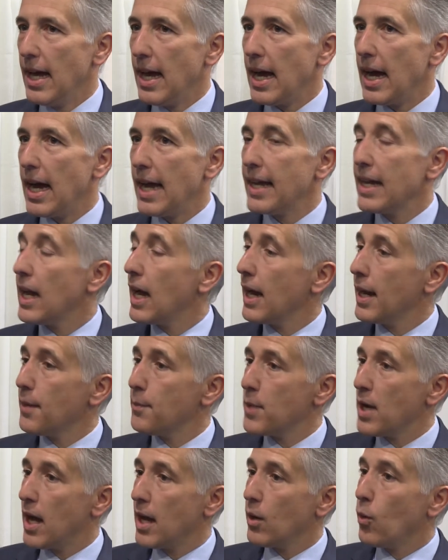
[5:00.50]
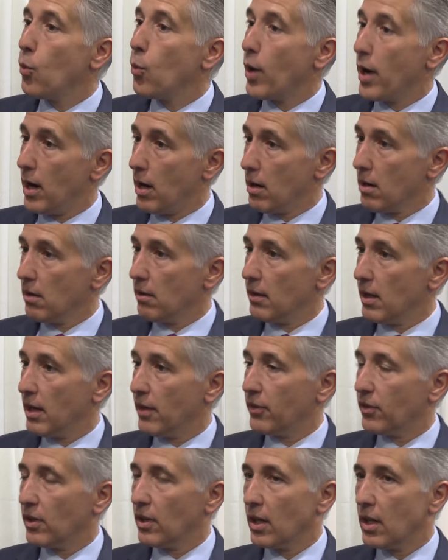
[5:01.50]
I am not aware that
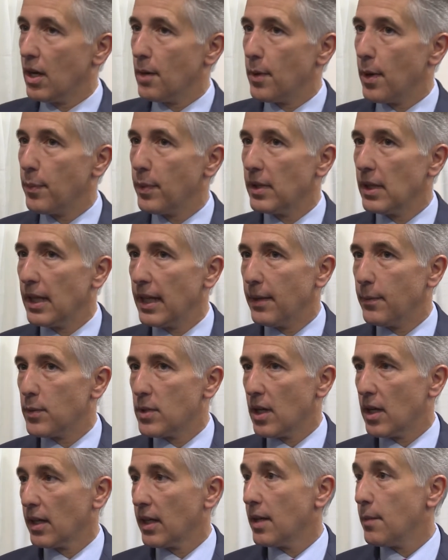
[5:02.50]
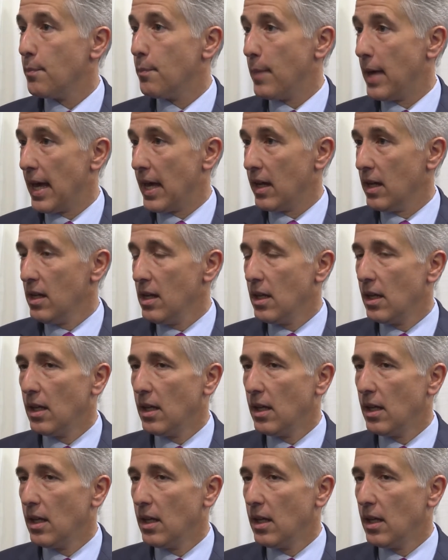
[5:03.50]
it's going to come up in lame duck. It may.